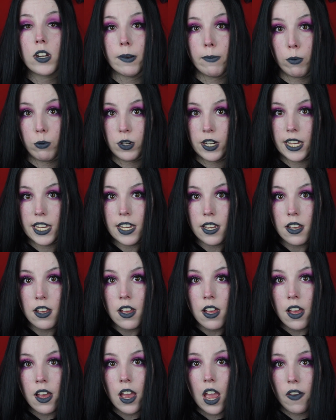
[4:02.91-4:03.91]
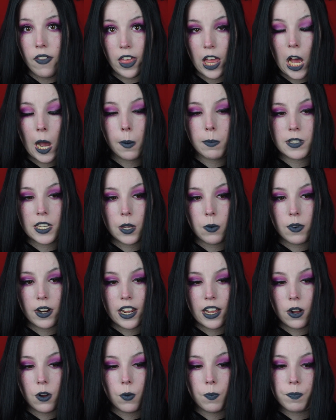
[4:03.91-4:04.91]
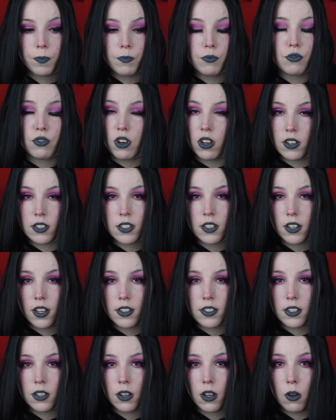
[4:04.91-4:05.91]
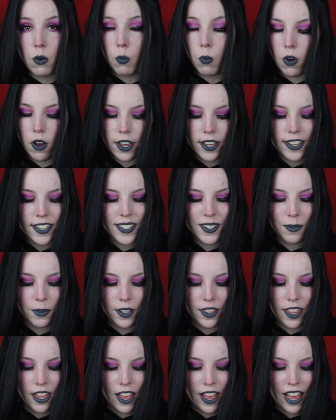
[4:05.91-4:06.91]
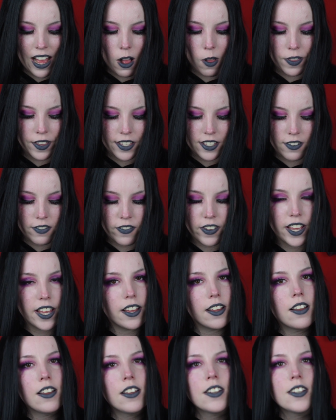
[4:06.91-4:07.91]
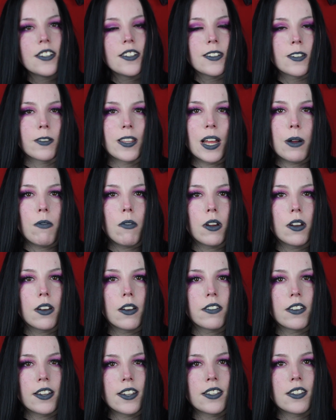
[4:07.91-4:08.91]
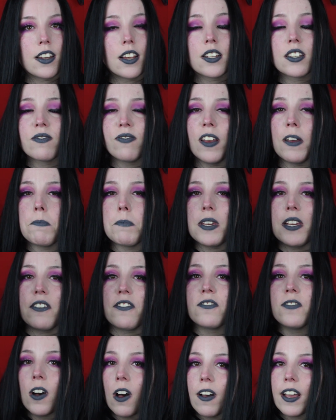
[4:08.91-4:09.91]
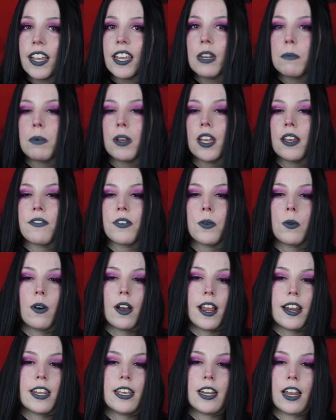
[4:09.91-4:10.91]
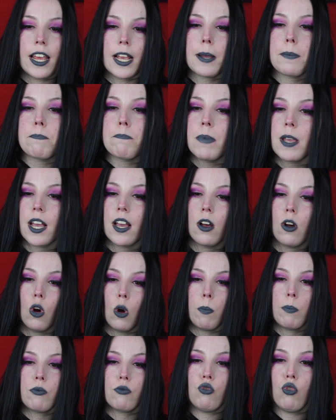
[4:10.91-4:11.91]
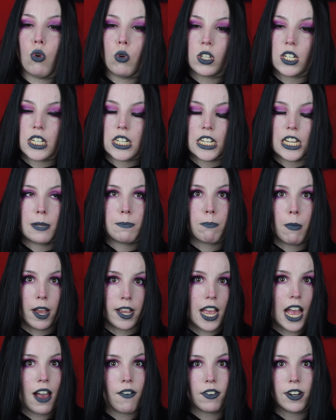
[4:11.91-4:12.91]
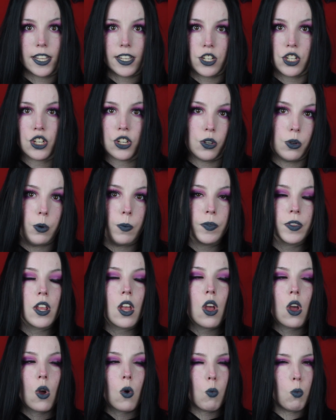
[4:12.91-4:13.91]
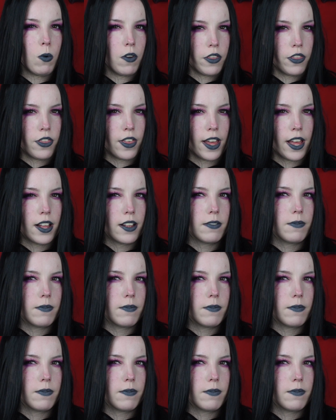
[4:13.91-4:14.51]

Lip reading: double D, if that helps anyone out bra sizing wise with how these fit. So that one does fit me fine, but if you're any like bigger or broader, it might have an issue with that